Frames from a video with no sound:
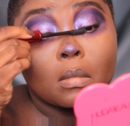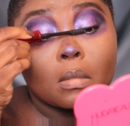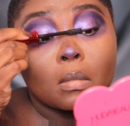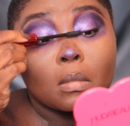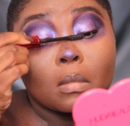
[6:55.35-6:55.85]
a
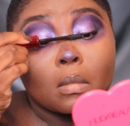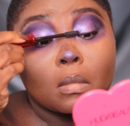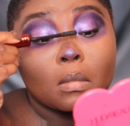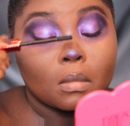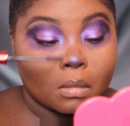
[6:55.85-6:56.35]
look
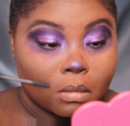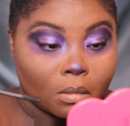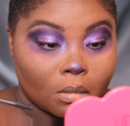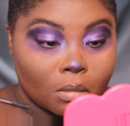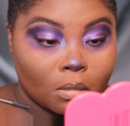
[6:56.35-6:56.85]
that's like
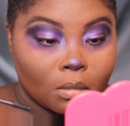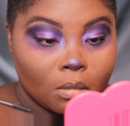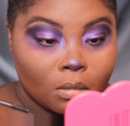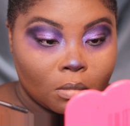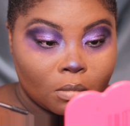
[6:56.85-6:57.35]
that.
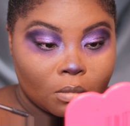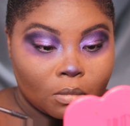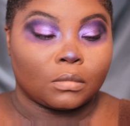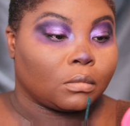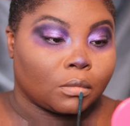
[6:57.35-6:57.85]

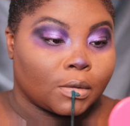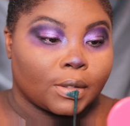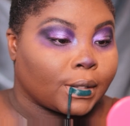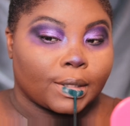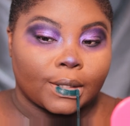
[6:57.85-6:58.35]

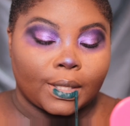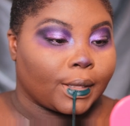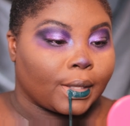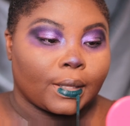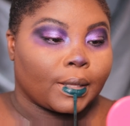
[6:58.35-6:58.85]
Anyway,
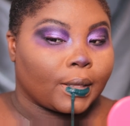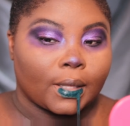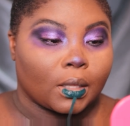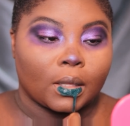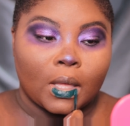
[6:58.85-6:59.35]
I go
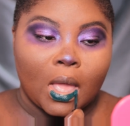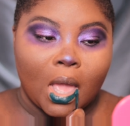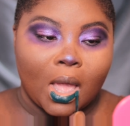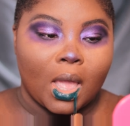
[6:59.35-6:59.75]
in with this